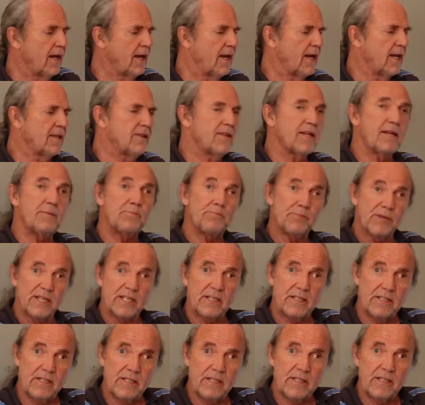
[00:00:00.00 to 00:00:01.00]
And then
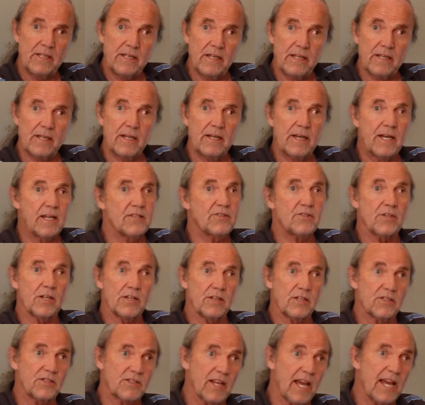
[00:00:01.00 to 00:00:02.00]
Britain has done
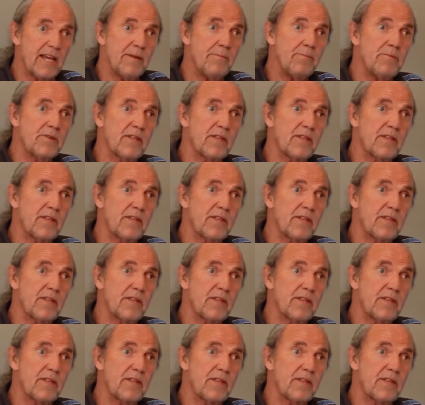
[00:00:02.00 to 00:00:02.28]
the same.